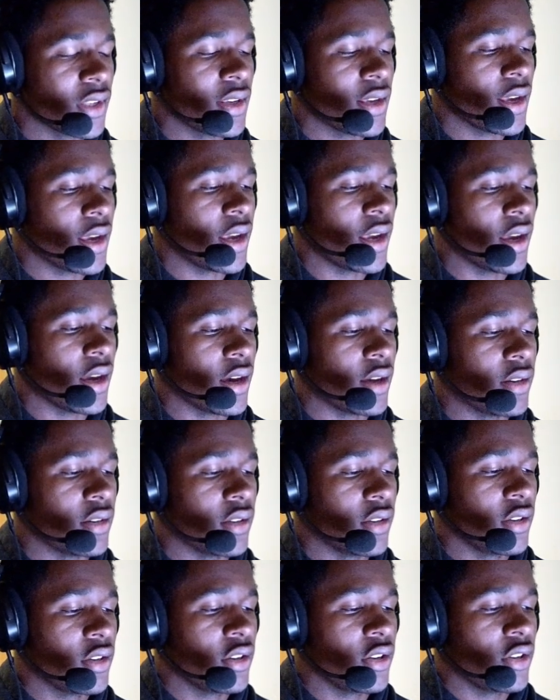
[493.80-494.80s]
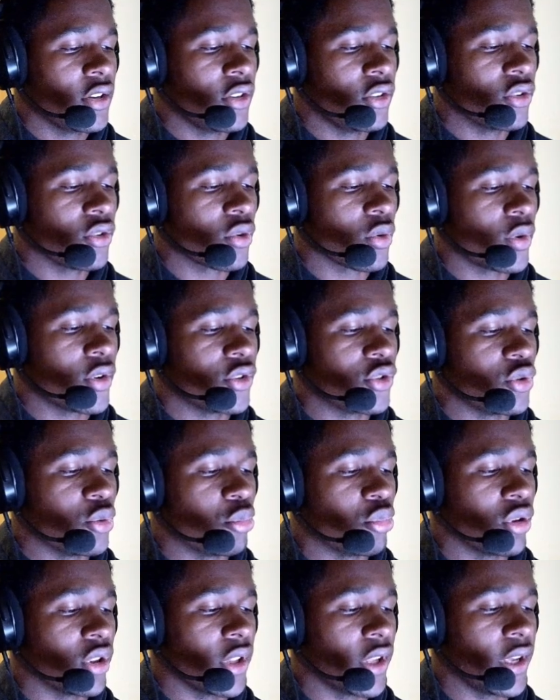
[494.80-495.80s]
And you're going to
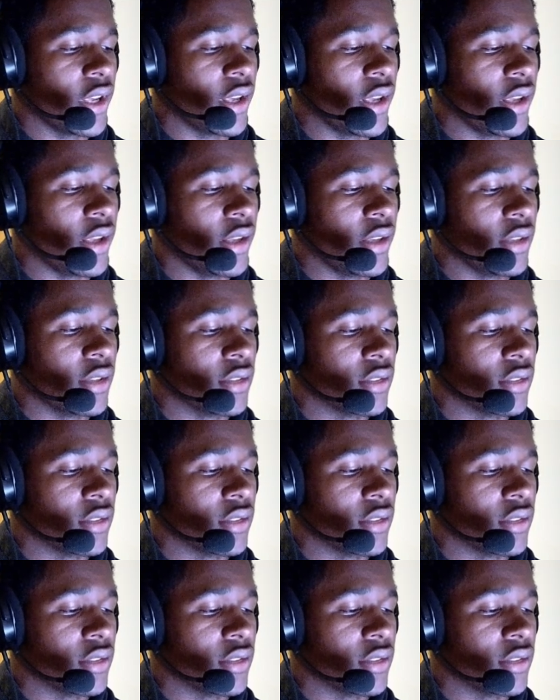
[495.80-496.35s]
play